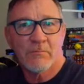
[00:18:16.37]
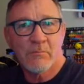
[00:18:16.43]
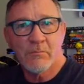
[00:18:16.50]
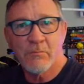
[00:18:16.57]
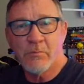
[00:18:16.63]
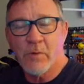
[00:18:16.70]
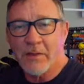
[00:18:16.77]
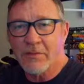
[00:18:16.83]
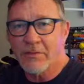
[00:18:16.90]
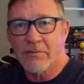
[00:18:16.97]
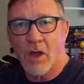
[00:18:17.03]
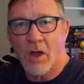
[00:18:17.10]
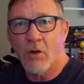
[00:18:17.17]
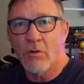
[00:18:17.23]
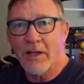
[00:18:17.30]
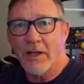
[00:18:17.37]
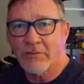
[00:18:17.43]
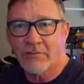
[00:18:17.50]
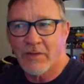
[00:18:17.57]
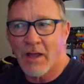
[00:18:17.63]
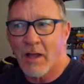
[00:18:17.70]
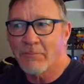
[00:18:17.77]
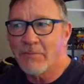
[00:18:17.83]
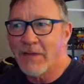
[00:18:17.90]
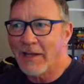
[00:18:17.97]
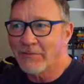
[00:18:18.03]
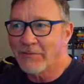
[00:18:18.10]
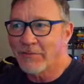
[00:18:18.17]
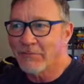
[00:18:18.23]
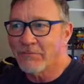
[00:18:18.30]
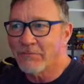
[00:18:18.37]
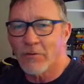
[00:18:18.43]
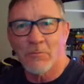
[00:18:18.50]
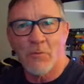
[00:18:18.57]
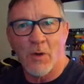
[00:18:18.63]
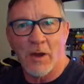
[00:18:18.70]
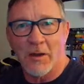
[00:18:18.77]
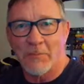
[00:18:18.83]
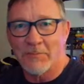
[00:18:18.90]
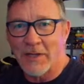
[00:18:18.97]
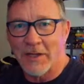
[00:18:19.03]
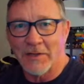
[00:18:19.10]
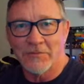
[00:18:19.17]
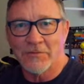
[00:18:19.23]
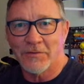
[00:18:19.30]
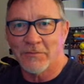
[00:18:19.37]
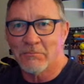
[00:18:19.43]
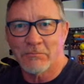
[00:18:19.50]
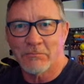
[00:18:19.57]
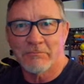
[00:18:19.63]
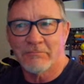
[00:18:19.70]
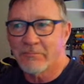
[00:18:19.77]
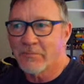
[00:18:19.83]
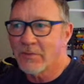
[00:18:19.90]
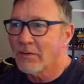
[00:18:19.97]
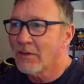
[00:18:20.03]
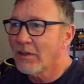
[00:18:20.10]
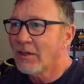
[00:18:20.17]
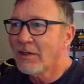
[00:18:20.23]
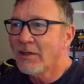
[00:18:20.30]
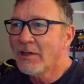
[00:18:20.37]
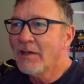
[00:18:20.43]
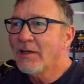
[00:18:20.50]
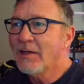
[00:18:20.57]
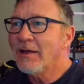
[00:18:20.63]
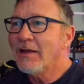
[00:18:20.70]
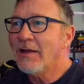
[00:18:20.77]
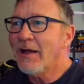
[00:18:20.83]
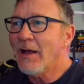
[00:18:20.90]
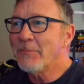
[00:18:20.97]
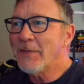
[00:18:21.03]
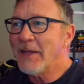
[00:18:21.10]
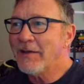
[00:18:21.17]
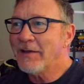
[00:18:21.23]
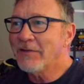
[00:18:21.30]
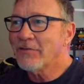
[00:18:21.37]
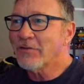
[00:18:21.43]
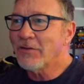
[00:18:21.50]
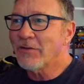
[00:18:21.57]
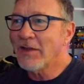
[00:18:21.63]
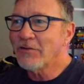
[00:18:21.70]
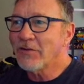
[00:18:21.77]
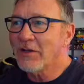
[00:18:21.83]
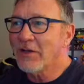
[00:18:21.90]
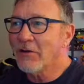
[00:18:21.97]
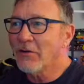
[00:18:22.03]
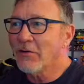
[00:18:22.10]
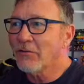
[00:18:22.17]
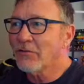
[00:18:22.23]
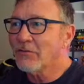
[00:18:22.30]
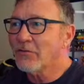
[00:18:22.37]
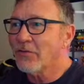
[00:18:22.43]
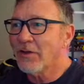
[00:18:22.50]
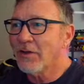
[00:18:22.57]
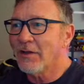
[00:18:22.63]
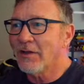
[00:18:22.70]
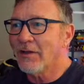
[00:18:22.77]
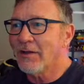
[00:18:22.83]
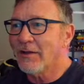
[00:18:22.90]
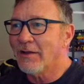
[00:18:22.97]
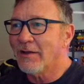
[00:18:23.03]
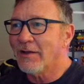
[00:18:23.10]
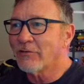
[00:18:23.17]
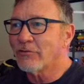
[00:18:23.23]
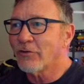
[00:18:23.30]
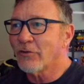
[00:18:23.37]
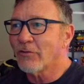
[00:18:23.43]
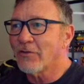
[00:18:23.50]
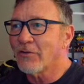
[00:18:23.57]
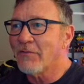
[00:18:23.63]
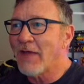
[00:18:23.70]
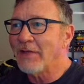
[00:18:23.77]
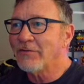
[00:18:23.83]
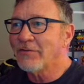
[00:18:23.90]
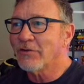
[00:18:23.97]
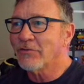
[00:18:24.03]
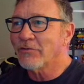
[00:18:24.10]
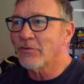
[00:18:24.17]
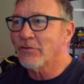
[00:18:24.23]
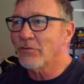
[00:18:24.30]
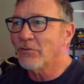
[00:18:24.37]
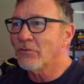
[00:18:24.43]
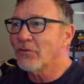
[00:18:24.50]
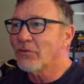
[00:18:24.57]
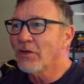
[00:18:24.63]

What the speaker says: with OS updates and firmware updates and update installation errors, external device issues,